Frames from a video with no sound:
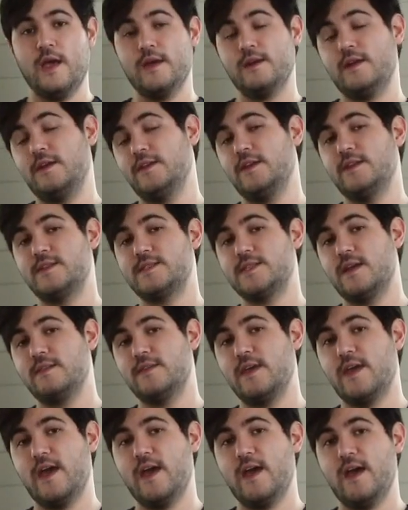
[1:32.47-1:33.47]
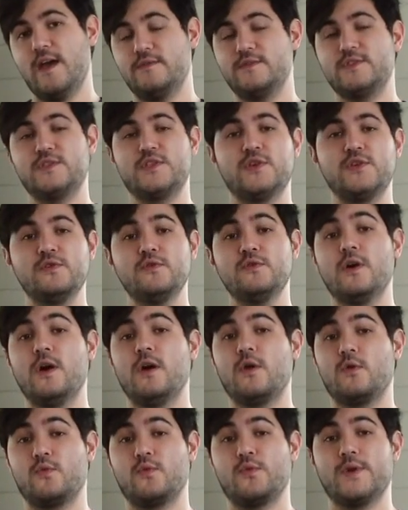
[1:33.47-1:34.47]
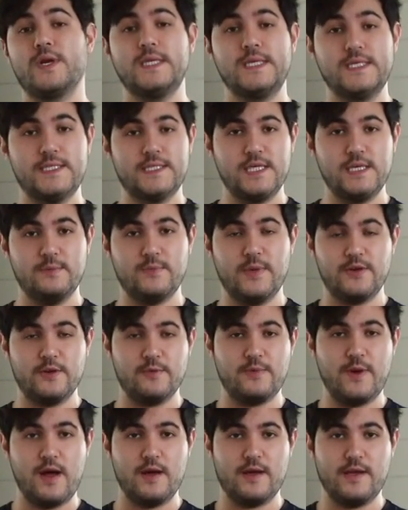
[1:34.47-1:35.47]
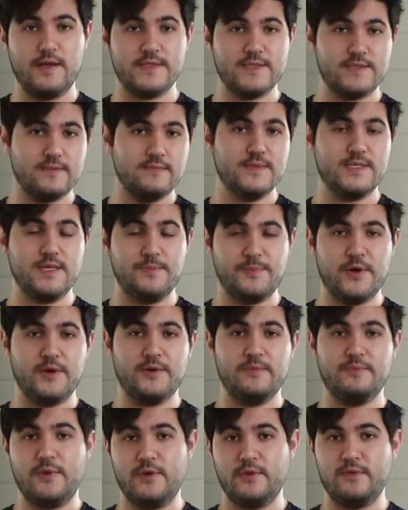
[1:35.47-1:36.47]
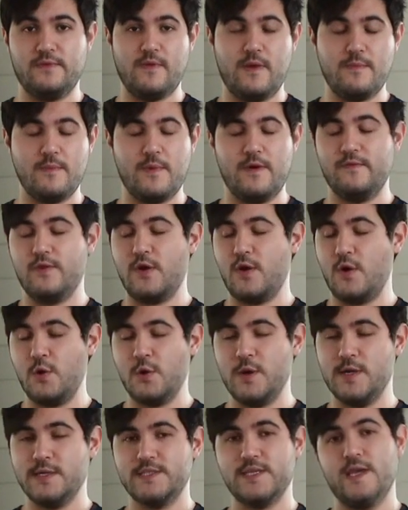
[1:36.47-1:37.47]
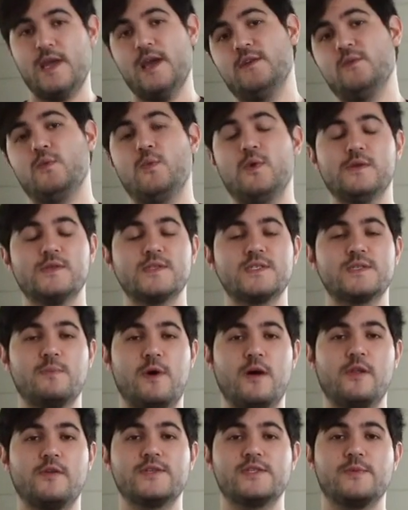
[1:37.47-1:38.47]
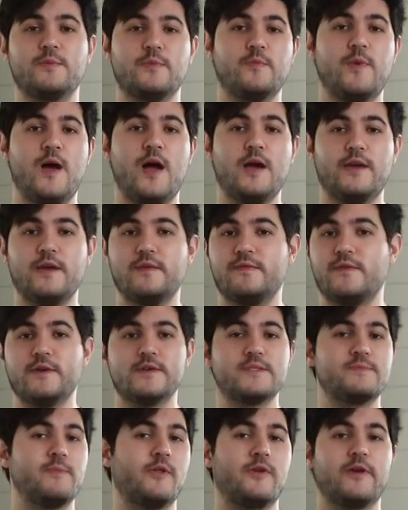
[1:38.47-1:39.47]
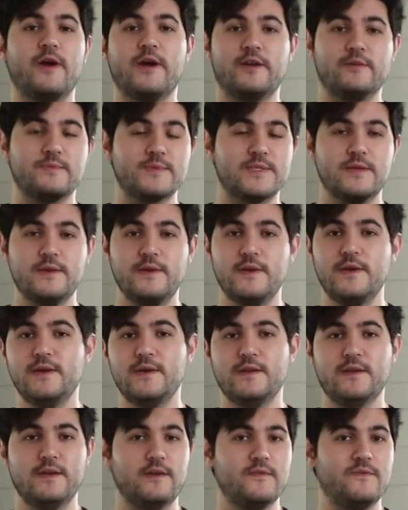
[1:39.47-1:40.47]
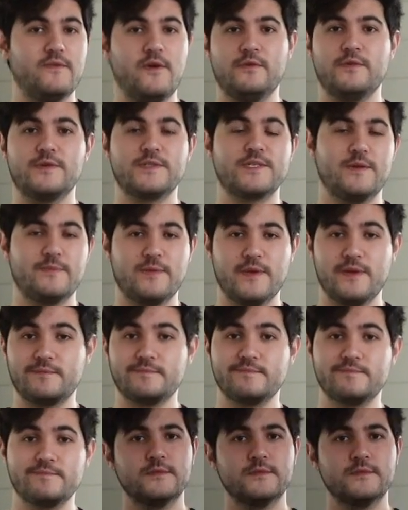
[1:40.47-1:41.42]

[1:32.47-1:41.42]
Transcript: And on the inside, they have 2 really deep inner pockets, zippered, both of them, of course, and 1 smaller zipper pocket for smaller items, like a phone or something.